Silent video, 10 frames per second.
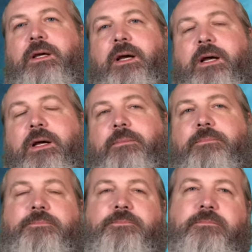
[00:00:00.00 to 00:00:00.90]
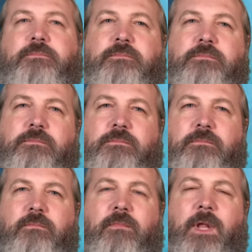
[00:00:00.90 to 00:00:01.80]
And
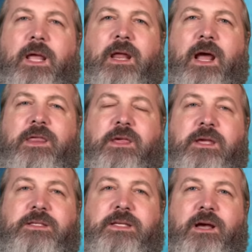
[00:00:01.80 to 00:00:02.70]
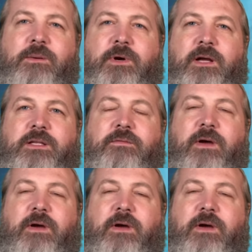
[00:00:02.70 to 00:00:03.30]
I think it's counterproductive.